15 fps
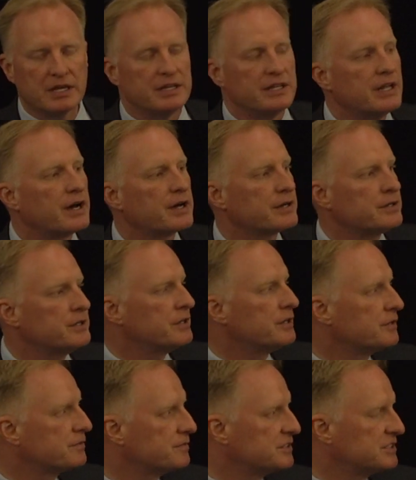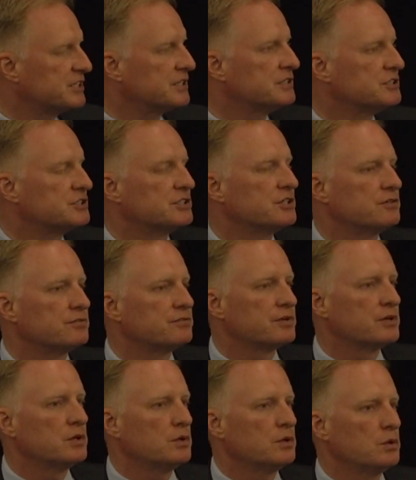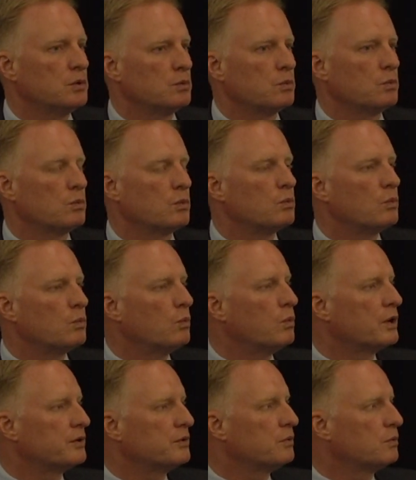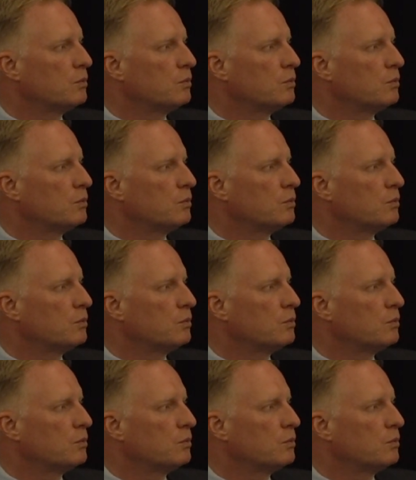Not enough sense of what